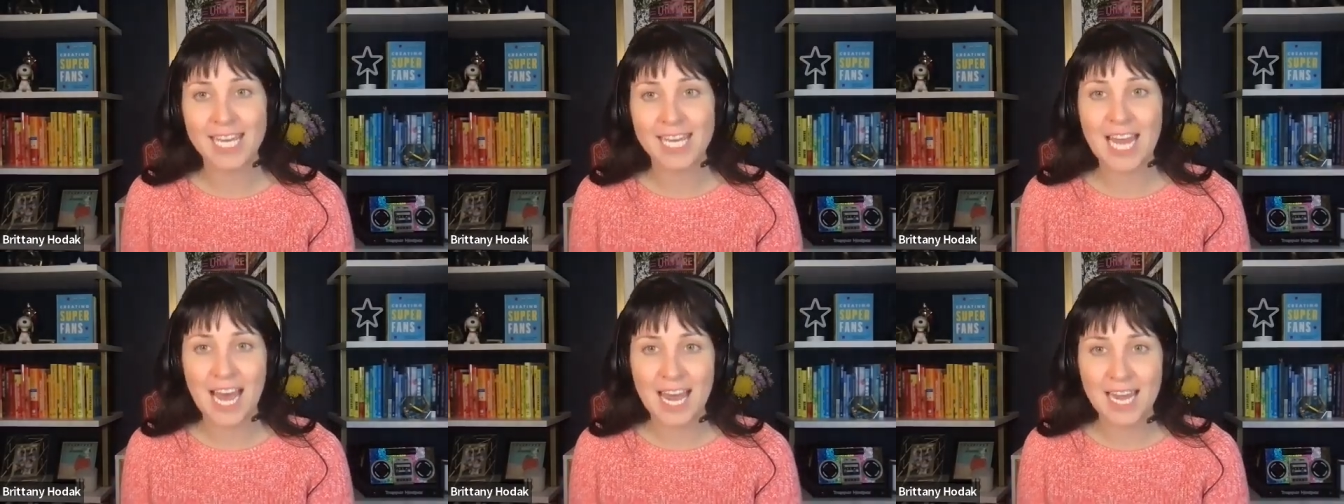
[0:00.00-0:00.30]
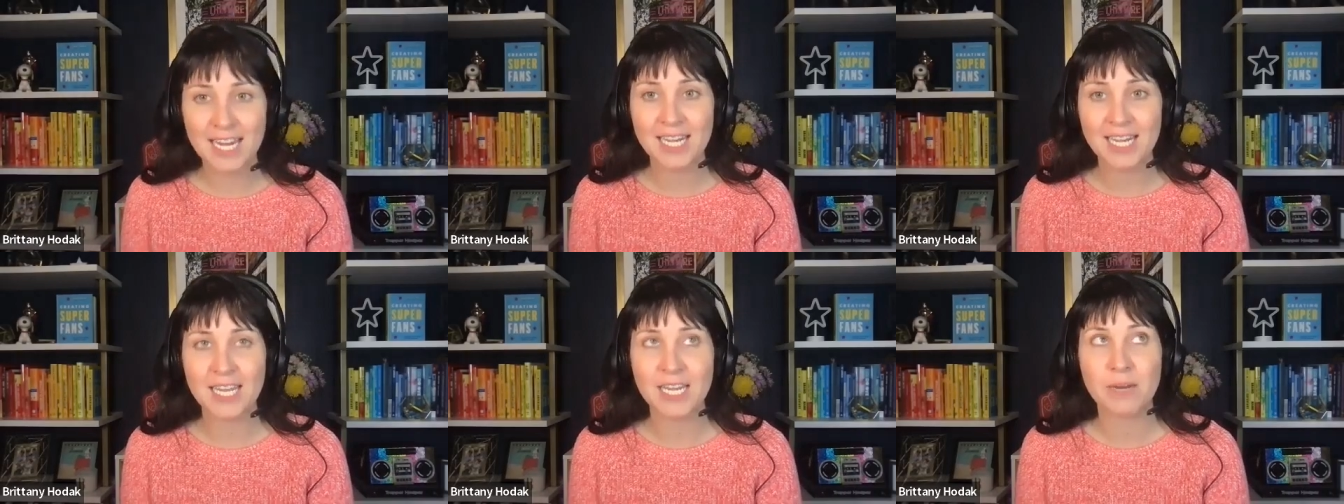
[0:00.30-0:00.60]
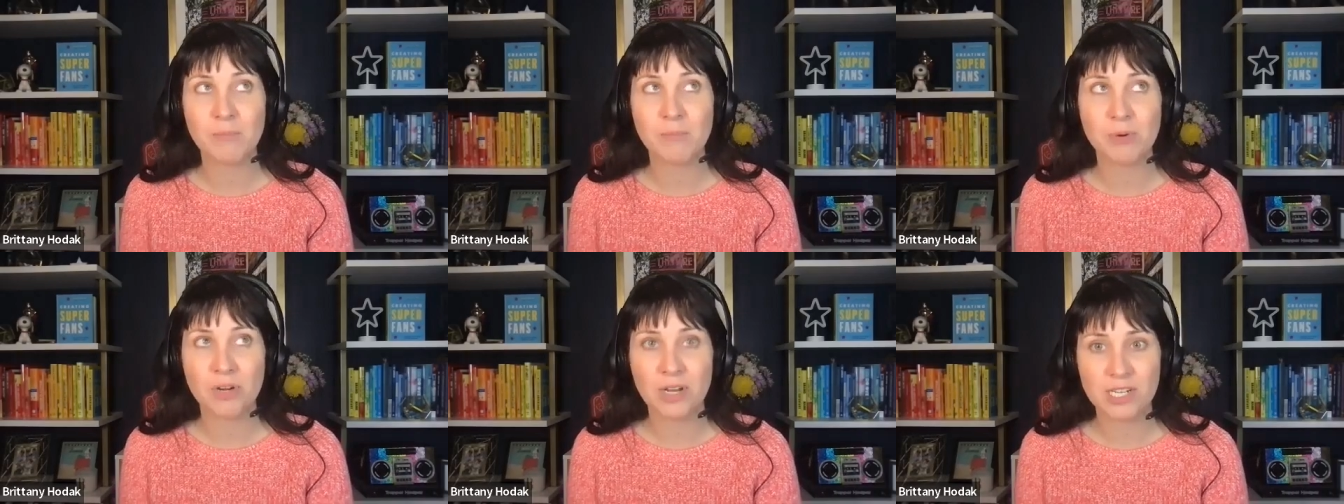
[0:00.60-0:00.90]
and editing
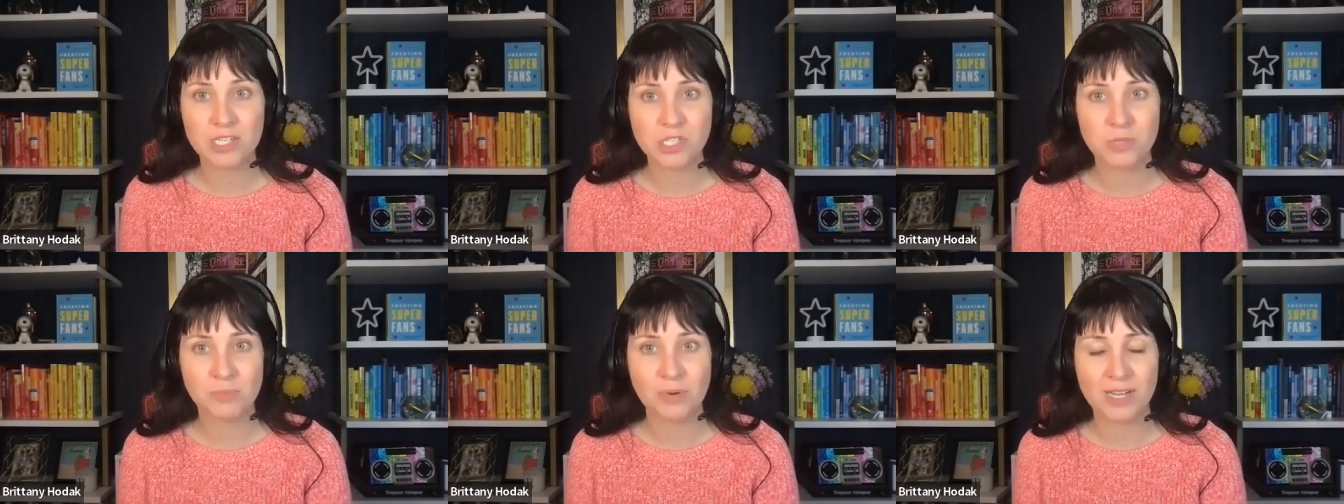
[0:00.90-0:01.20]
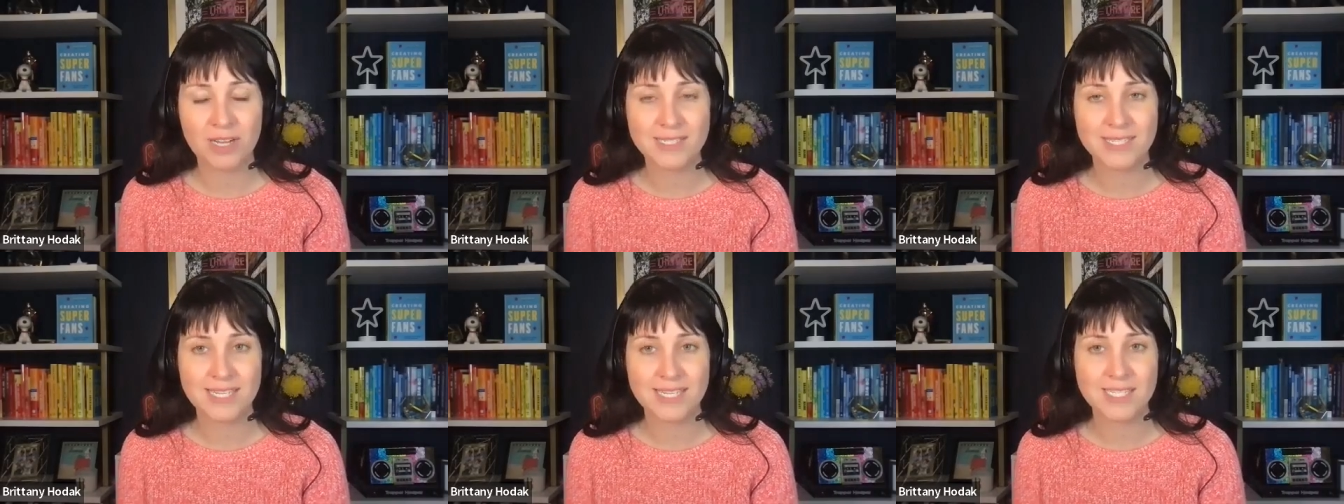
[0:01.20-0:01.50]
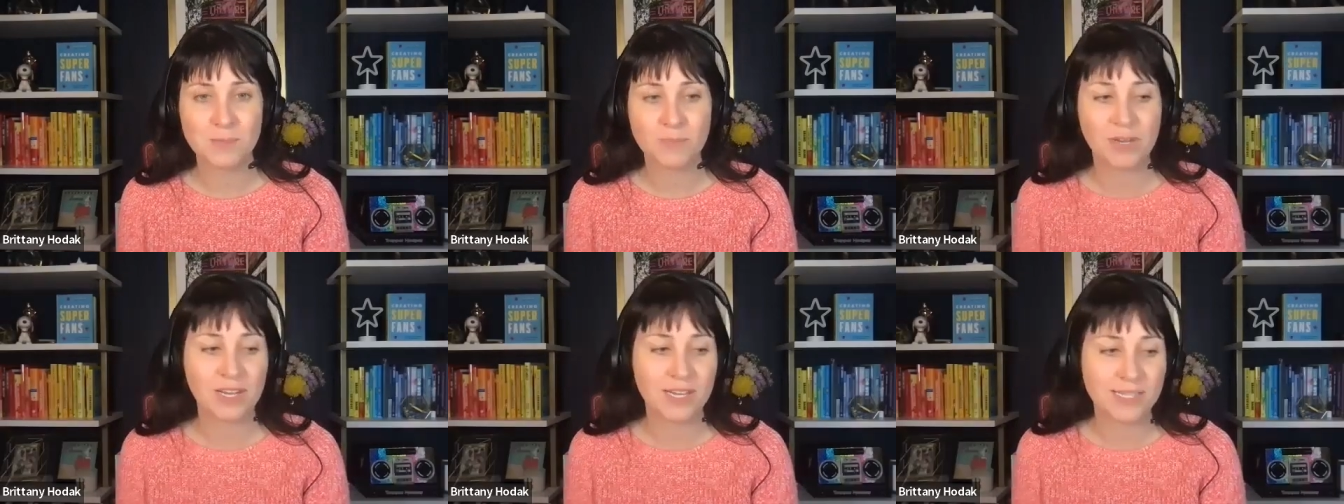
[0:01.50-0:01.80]
and production
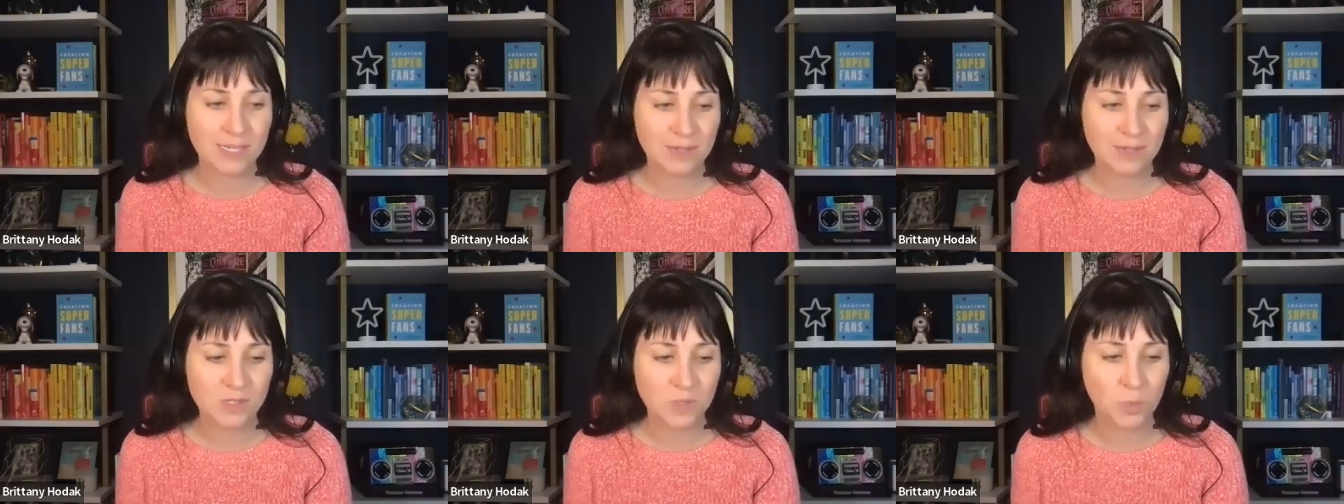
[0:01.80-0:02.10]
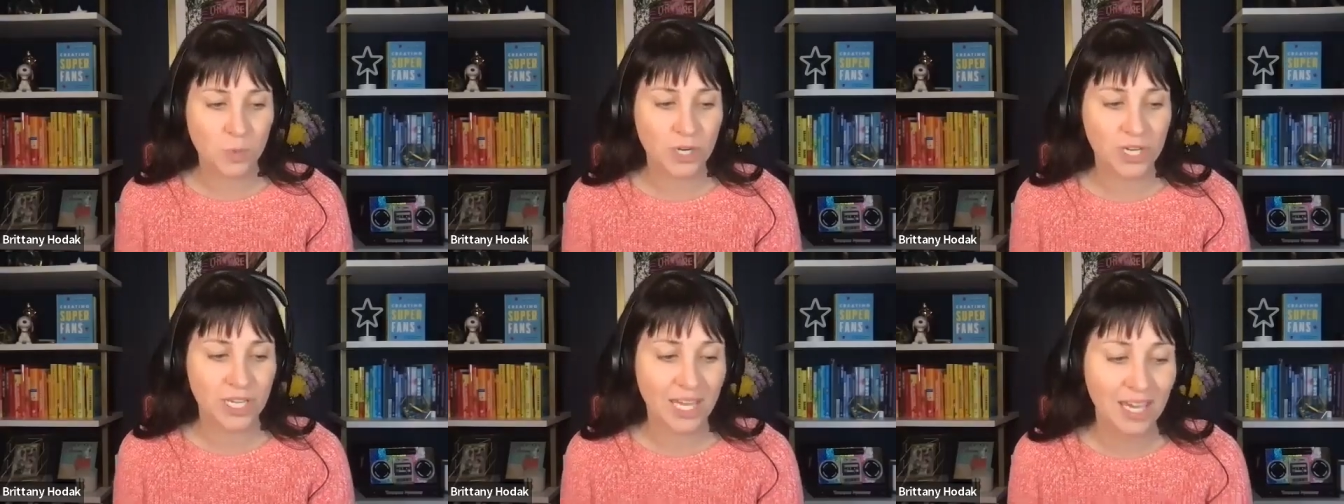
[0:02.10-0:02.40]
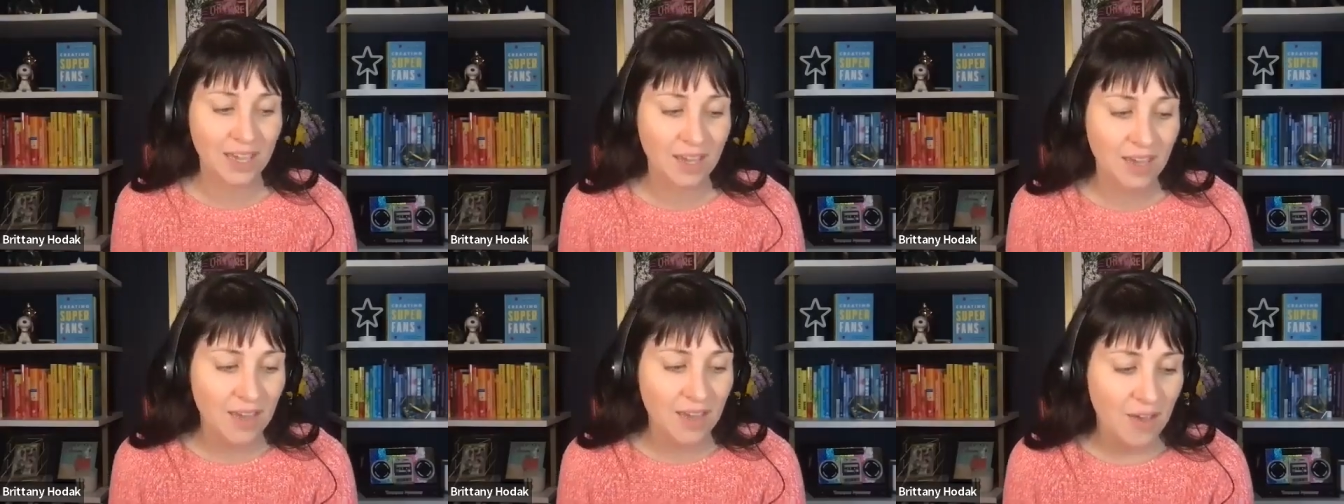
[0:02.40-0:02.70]
process because I was
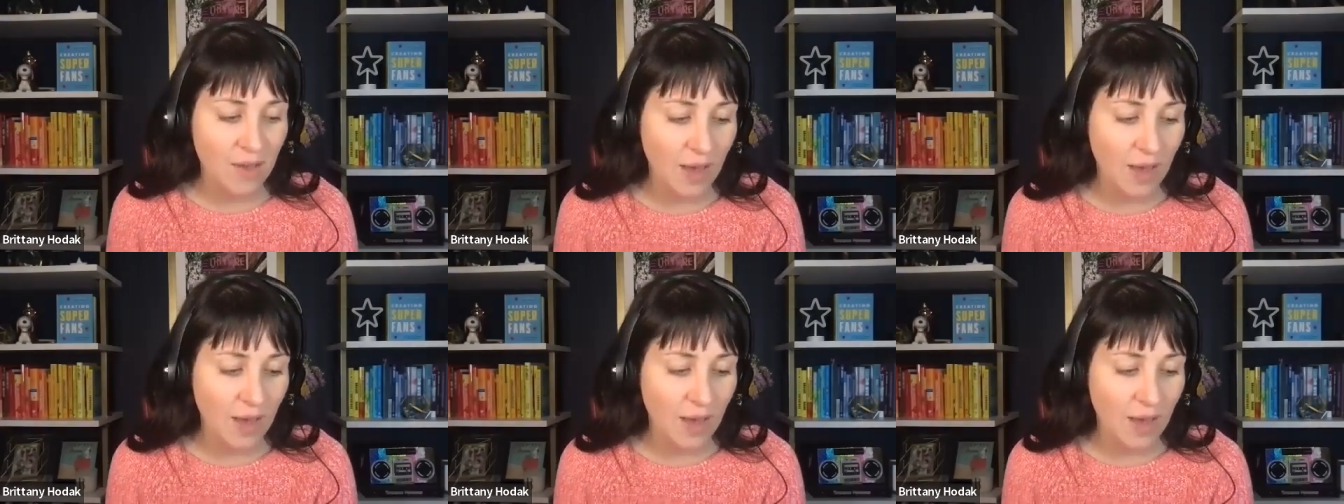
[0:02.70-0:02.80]
working